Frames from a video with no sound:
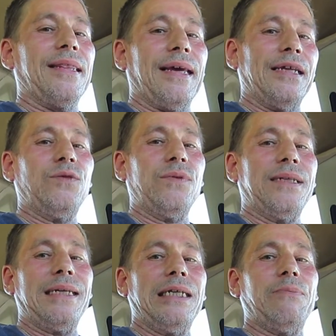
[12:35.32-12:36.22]
That's what
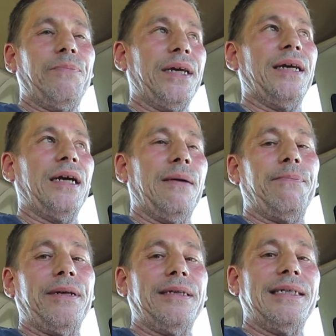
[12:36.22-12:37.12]
these big
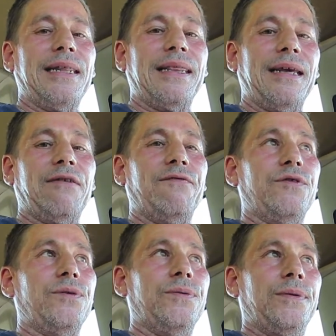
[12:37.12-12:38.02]
companies think of
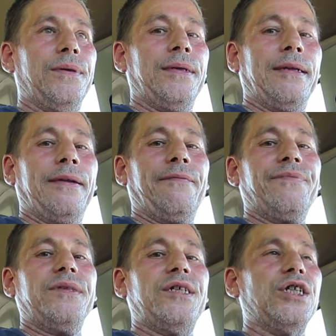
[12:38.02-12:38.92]
you.
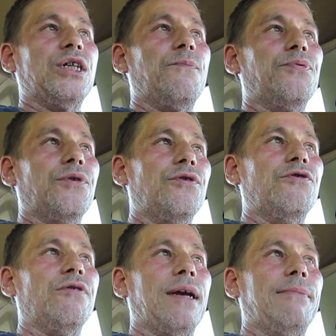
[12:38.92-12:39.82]
Just
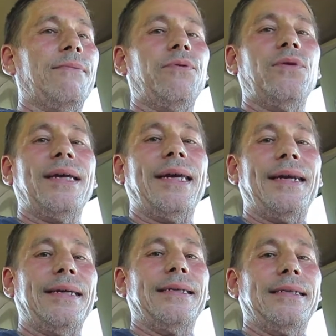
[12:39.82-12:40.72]
programmable
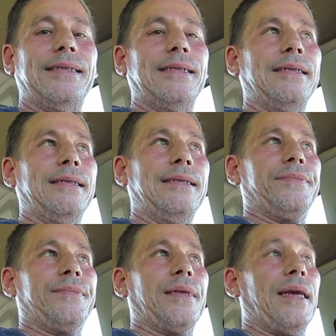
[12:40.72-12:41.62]
idiots.
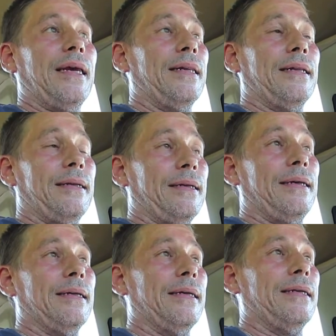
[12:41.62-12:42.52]
And in a
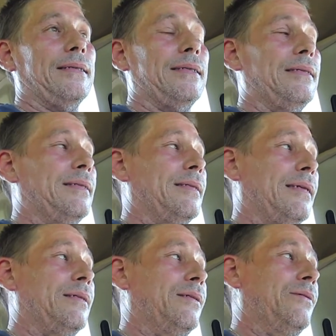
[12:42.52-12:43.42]
lot of cases,
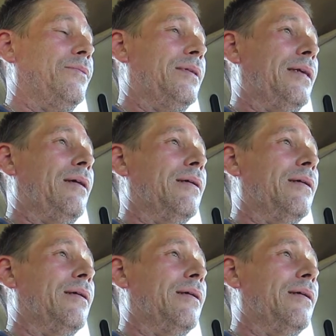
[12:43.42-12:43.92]
that's what they